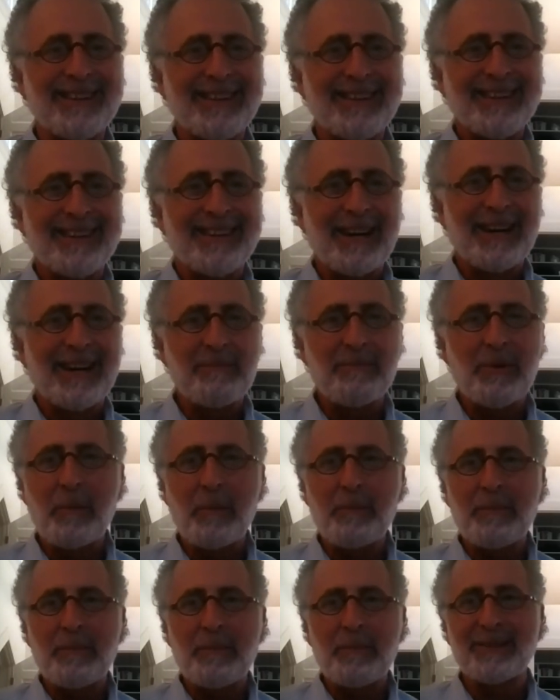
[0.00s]
So
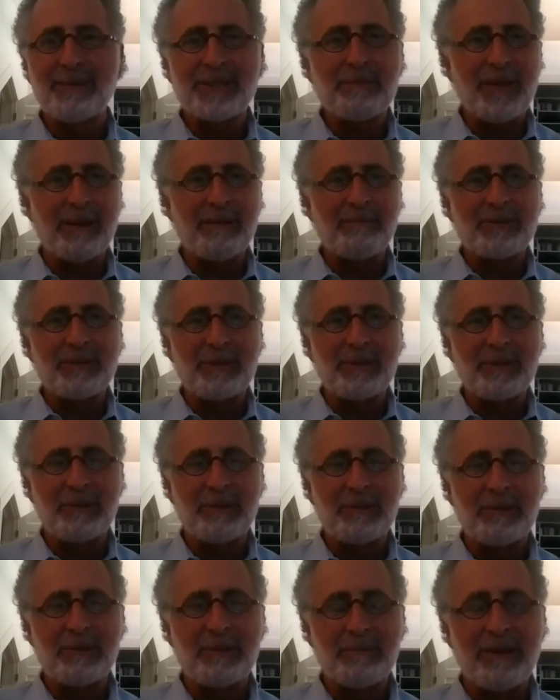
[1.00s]
I'm hoping to
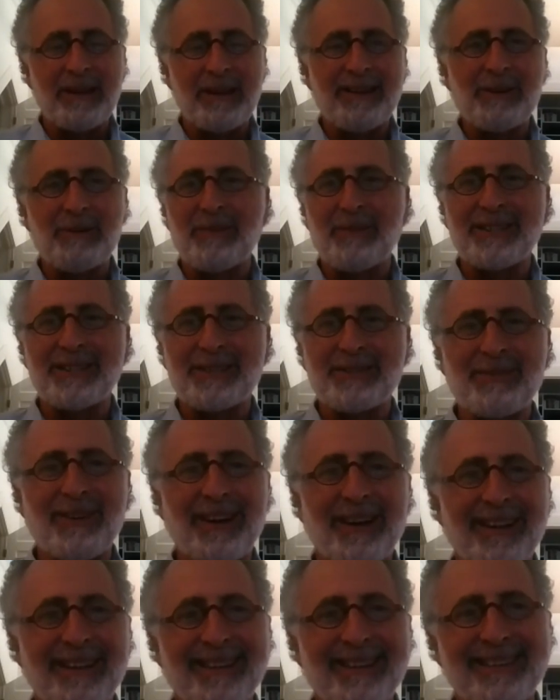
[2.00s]
inspire them to make a
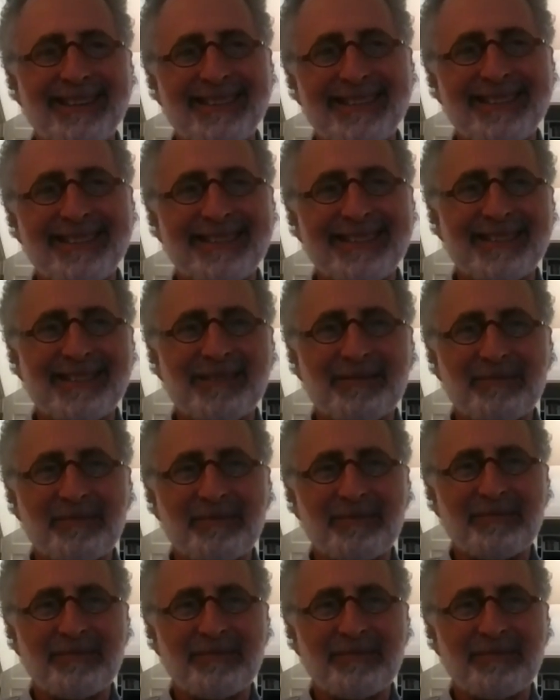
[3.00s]
career of it as well.